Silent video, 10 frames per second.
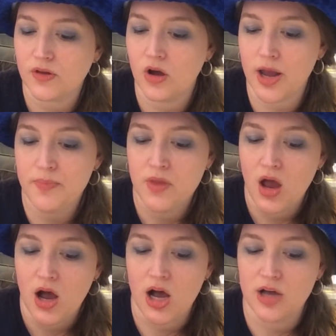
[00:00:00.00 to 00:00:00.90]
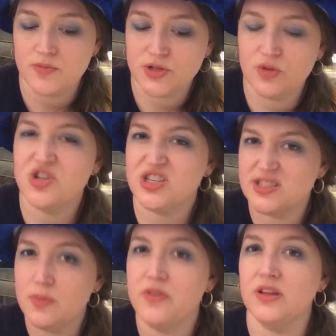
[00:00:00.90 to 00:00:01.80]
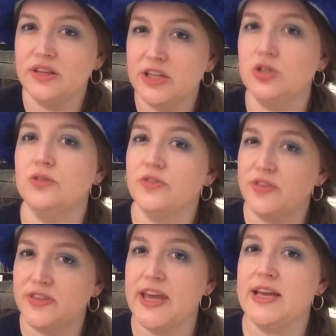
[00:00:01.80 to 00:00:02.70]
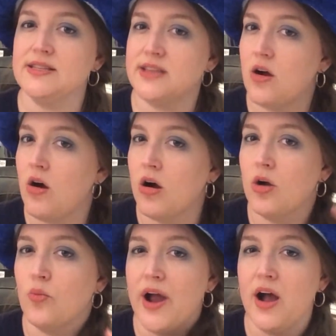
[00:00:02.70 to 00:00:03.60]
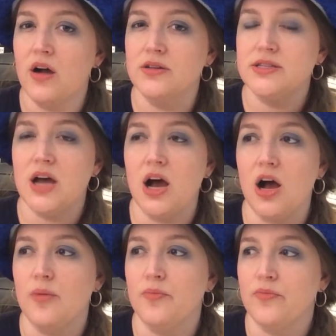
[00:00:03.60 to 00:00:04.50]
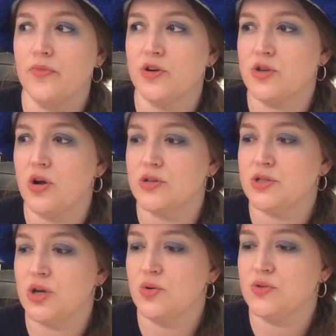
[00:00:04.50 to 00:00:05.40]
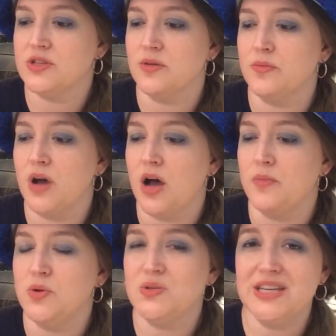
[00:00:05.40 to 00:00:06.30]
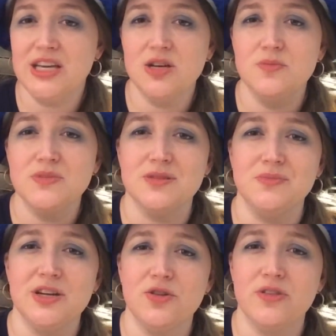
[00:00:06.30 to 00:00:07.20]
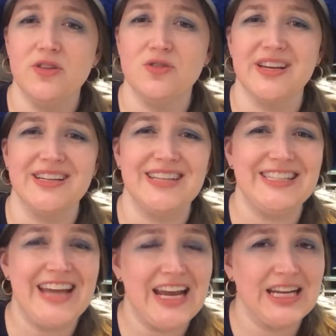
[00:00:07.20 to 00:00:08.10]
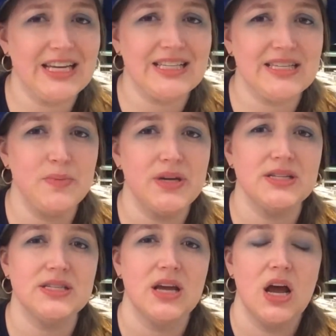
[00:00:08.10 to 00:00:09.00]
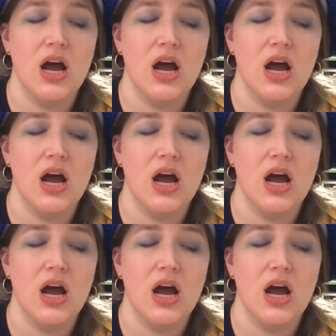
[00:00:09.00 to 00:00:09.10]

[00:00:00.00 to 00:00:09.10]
Okay, so just some of the little things that are around. There's also some museums, some dinner theater. There's like a Titanic exhibit.